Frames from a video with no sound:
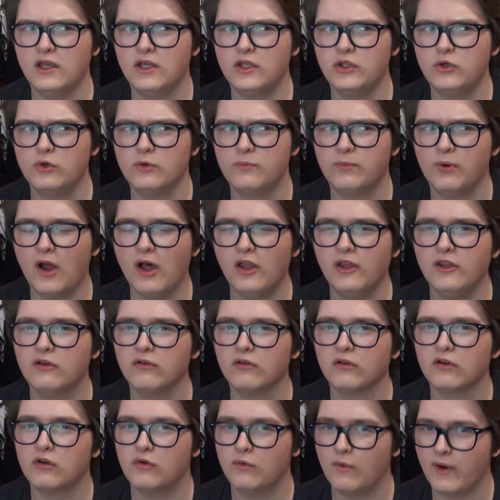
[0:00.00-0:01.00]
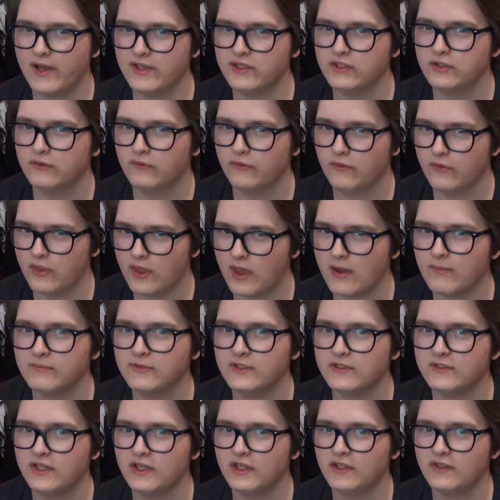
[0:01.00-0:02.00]
you could probably request for them
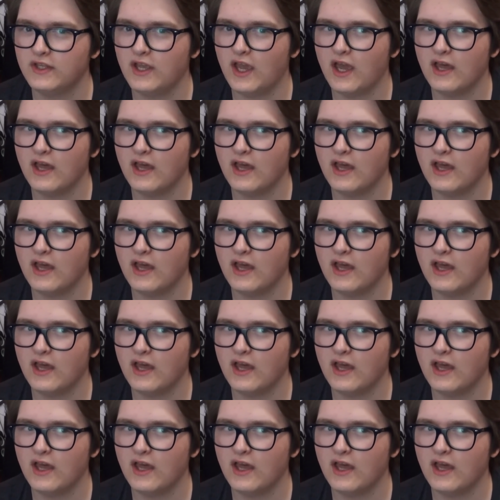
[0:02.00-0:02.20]
to take the